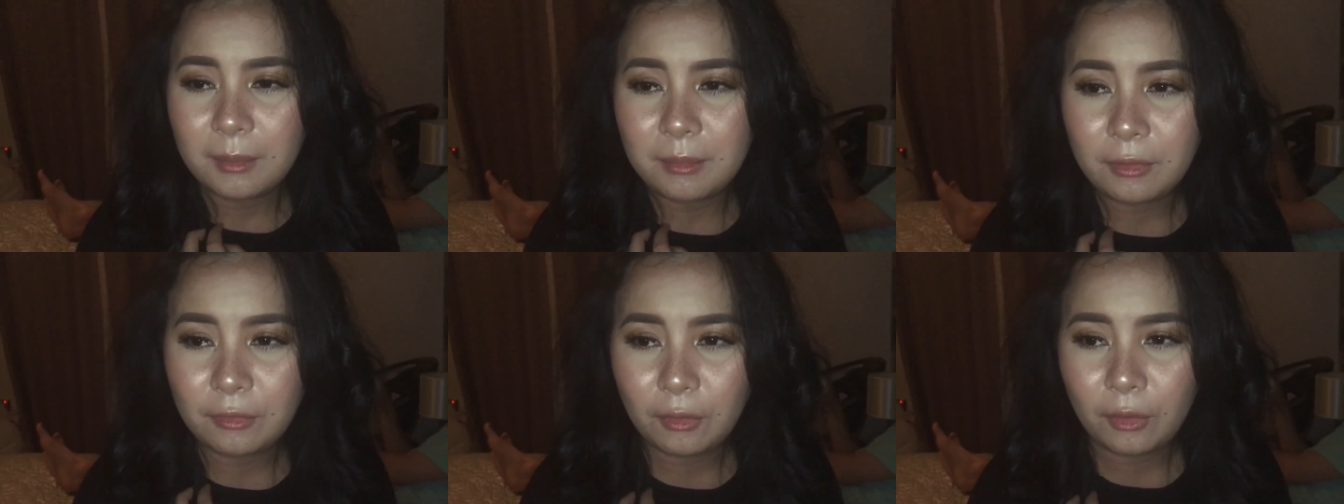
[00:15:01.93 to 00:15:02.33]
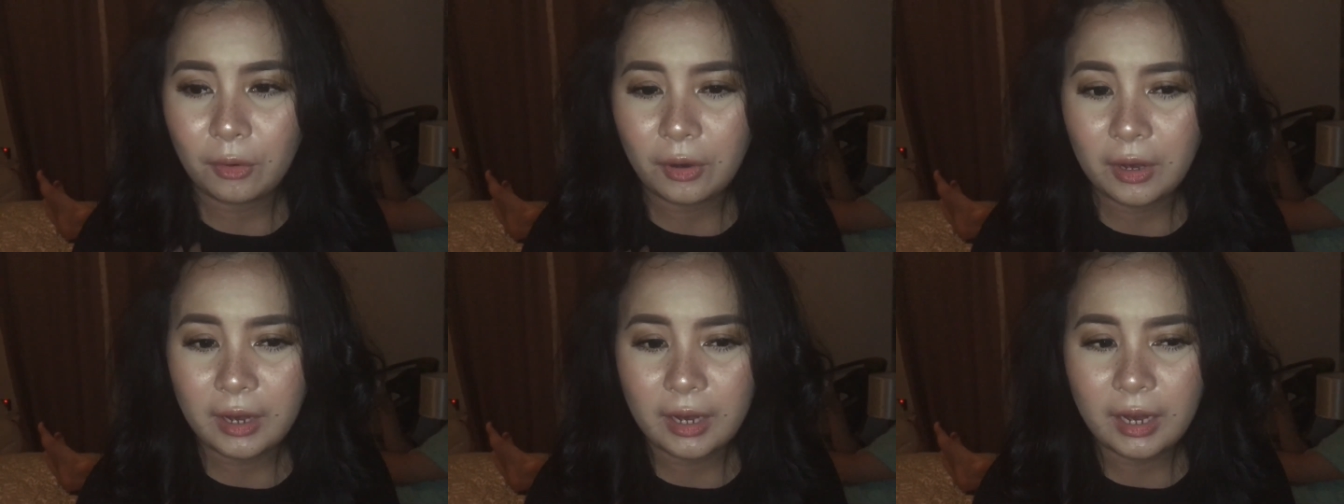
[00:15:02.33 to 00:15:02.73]

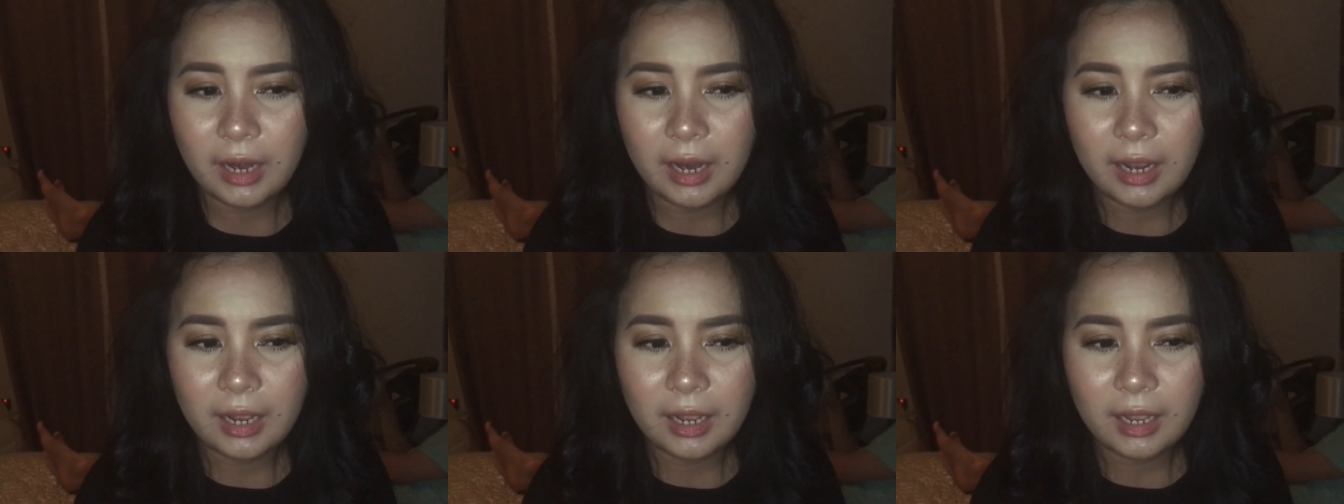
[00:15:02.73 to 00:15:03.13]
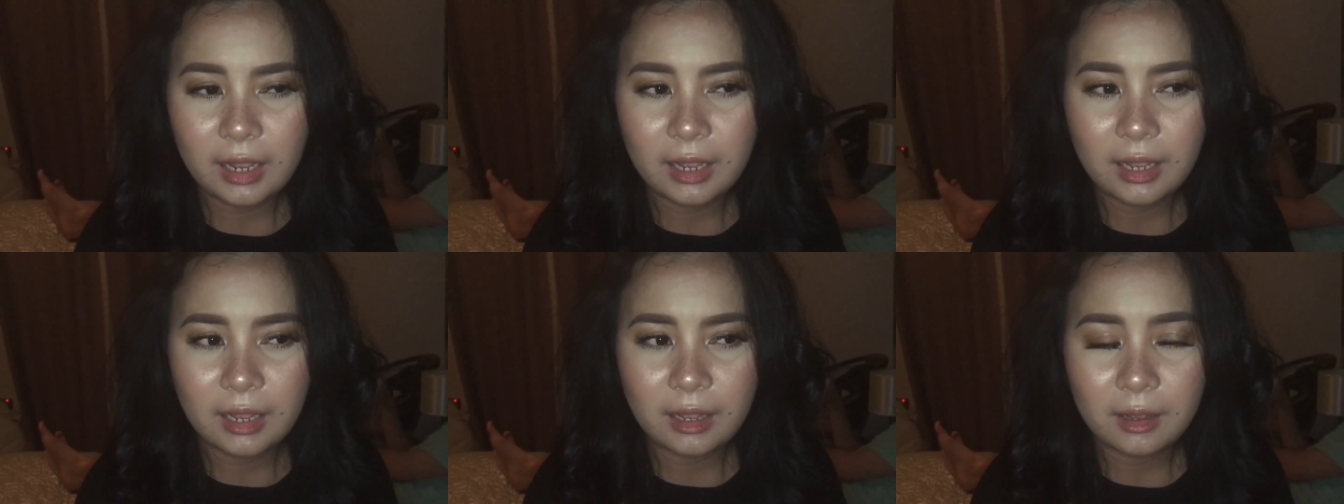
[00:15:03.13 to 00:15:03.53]
before
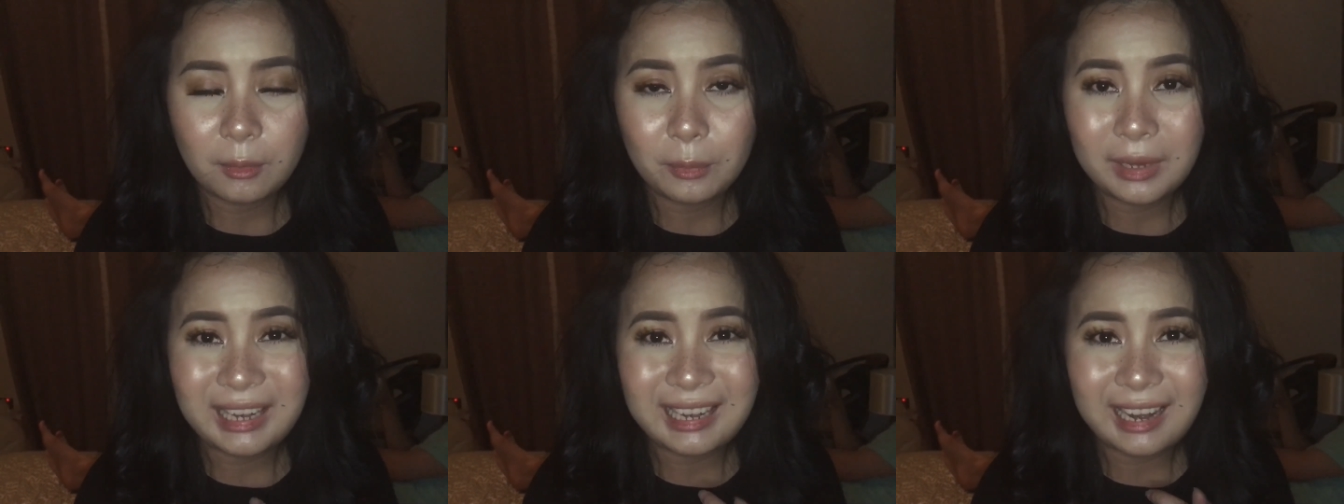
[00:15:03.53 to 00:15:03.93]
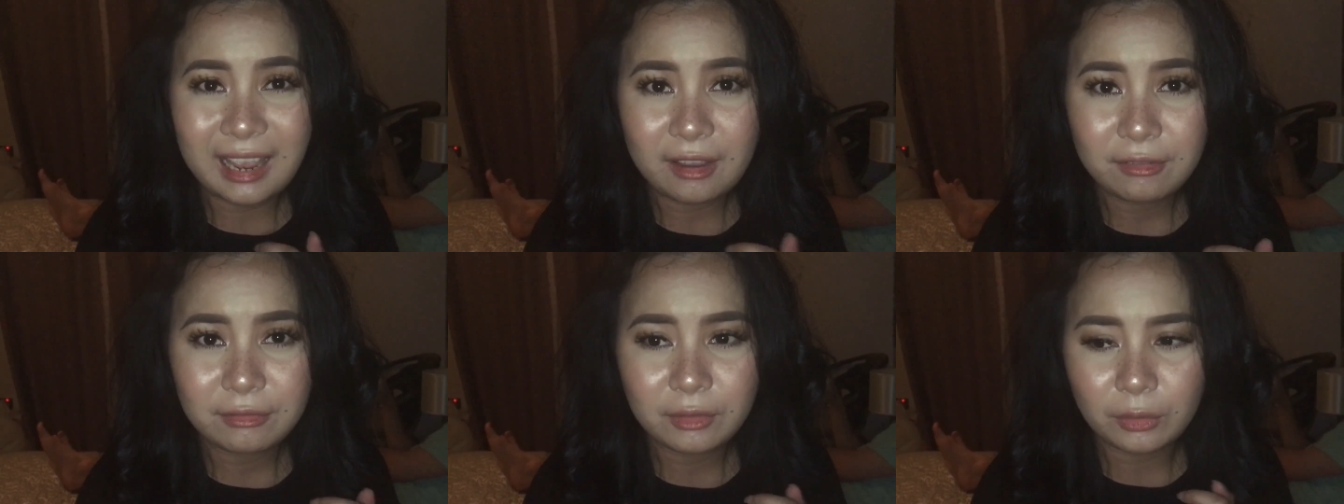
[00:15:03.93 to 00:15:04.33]
we
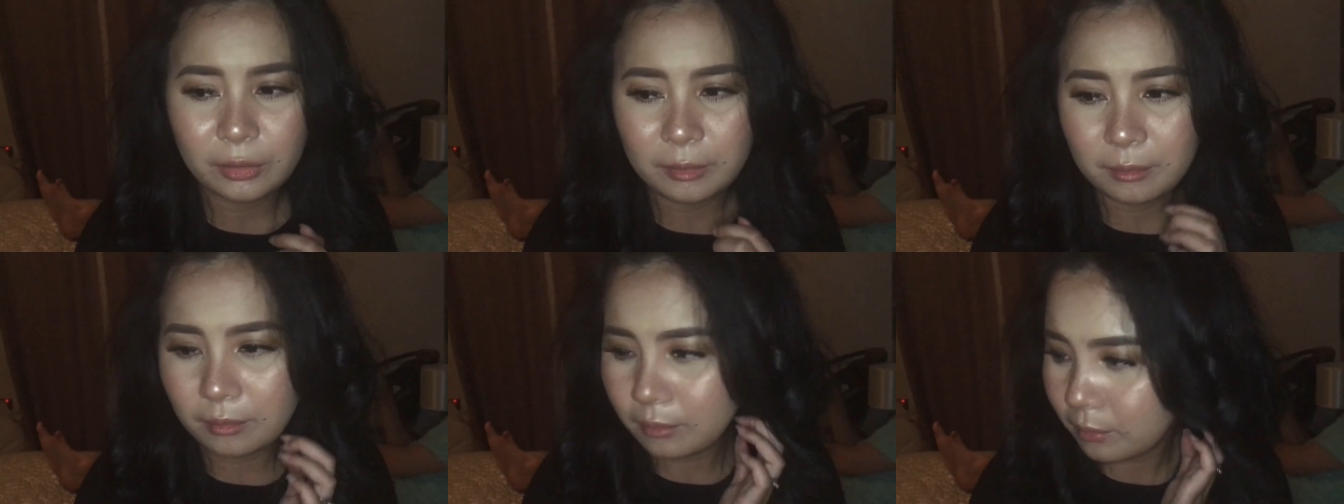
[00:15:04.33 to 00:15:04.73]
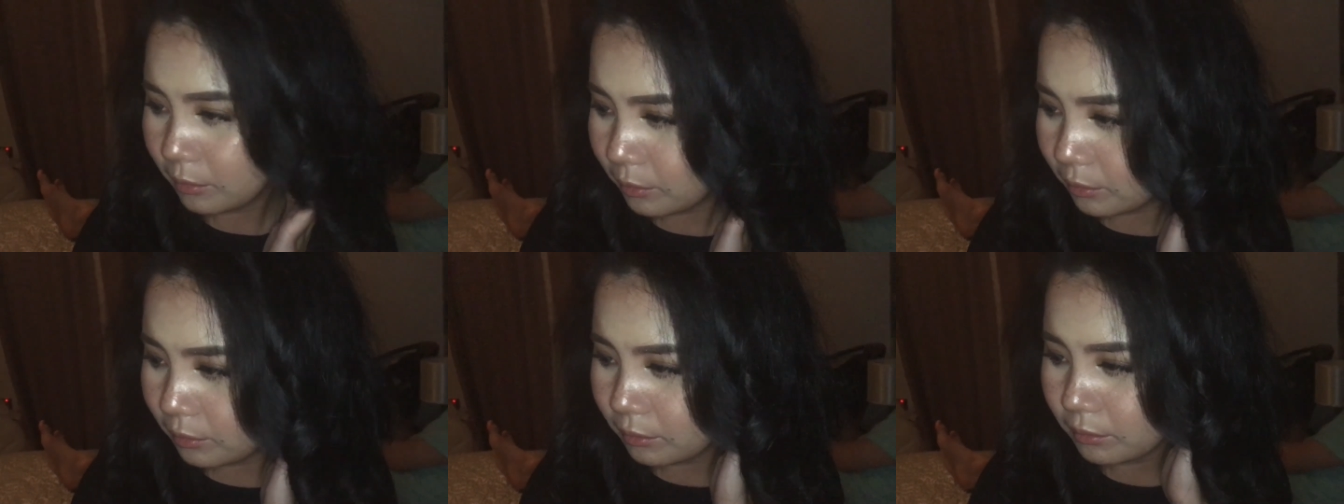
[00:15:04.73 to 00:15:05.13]
left, or
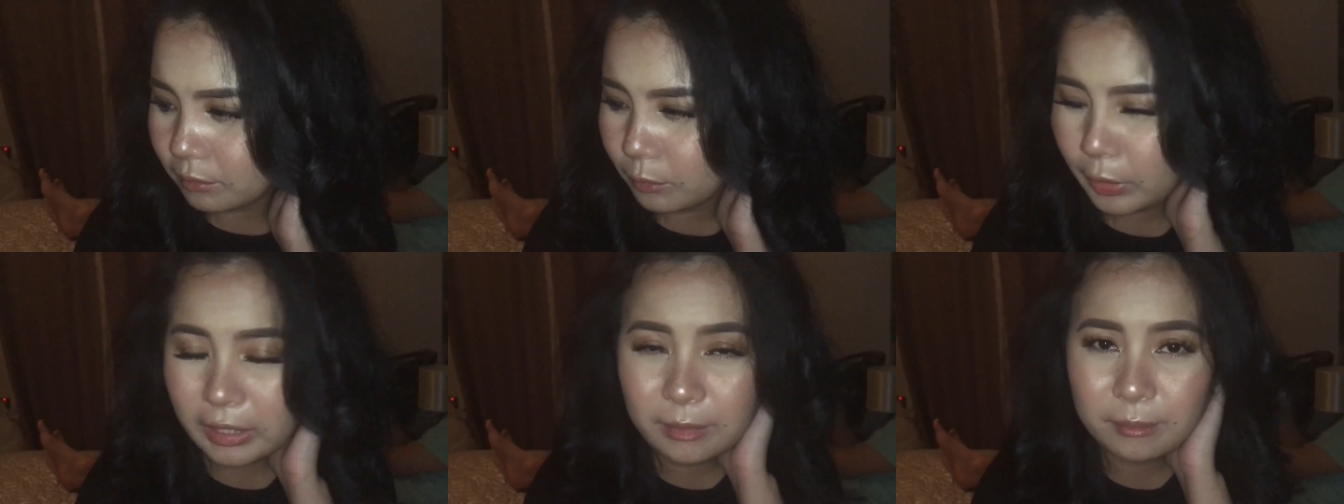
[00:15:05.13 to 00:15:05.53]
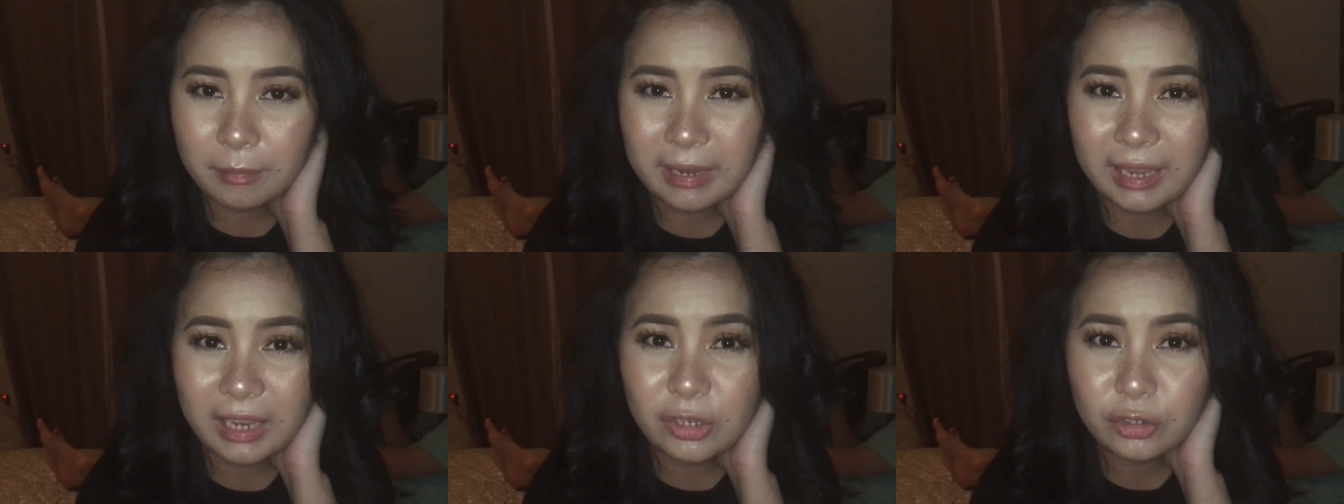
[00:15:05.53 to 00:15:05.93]
in
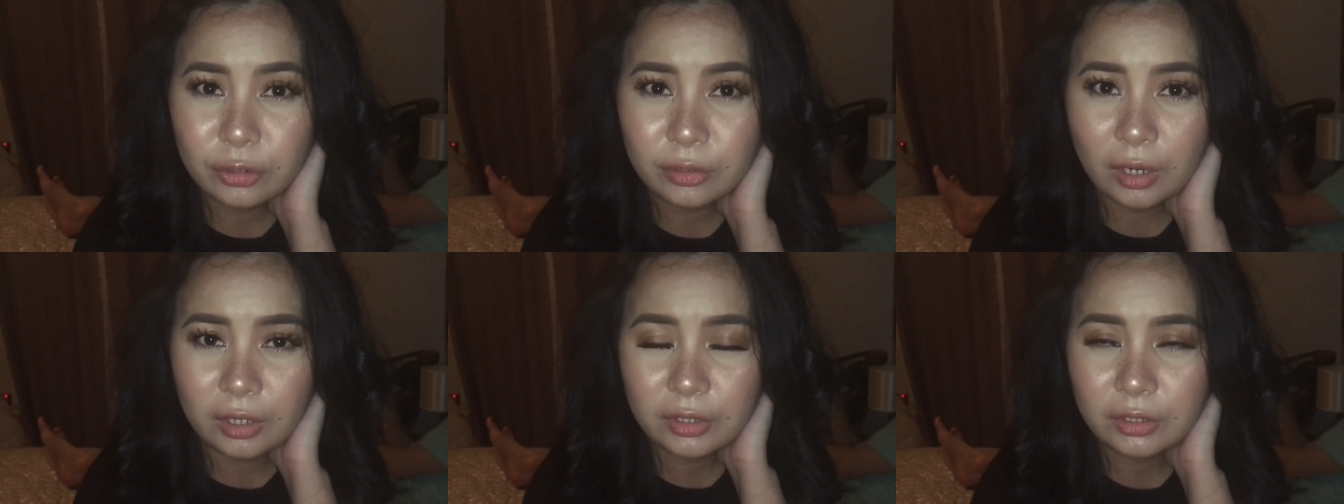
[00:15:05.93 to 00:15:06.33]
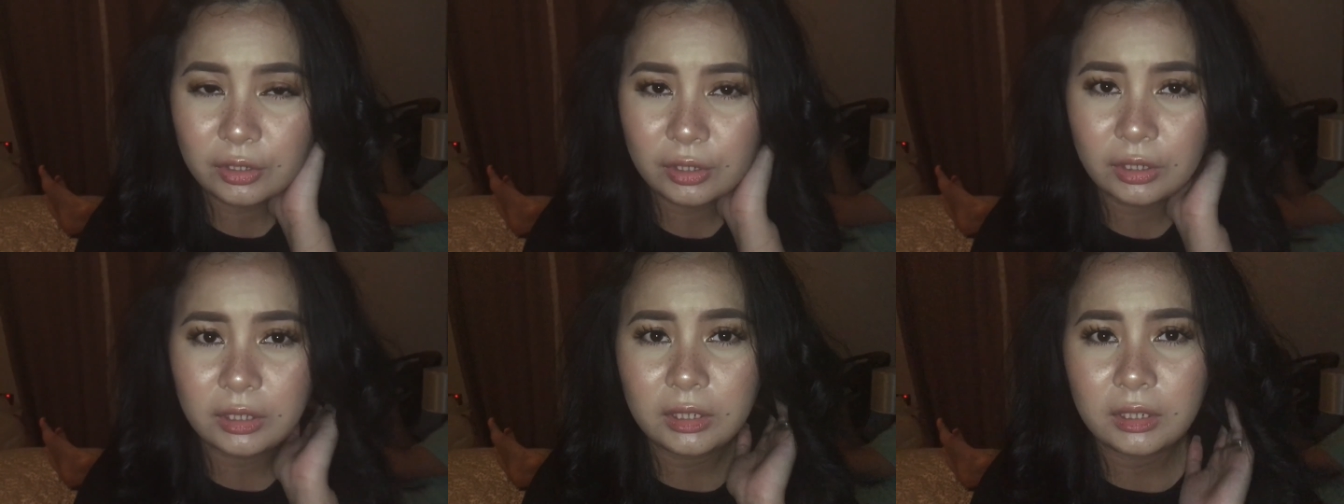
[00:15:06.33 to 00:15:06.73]
my
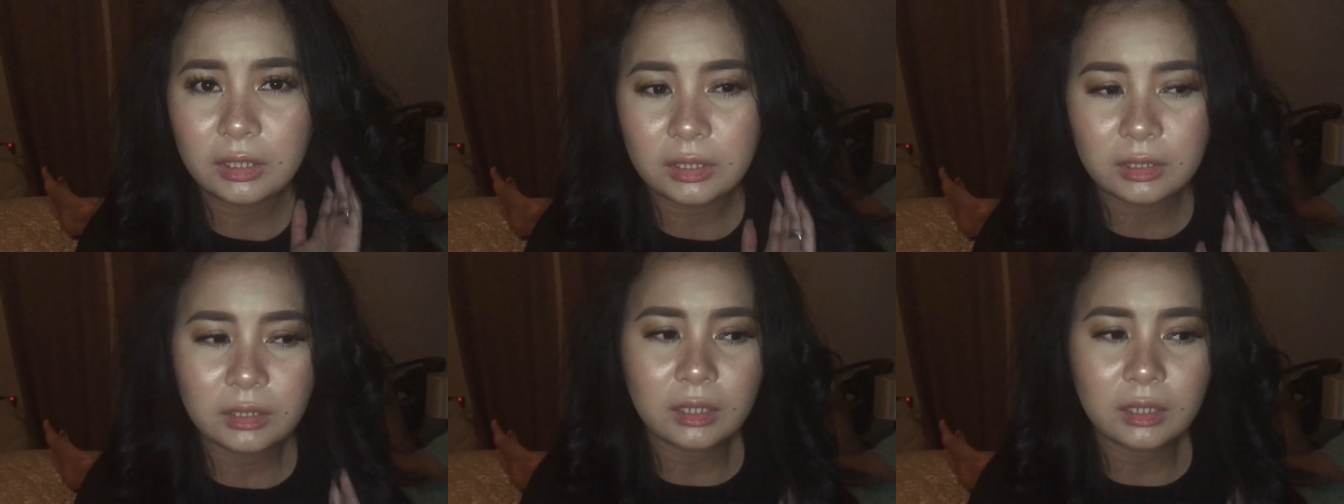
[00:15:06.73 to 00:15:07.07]
introduction,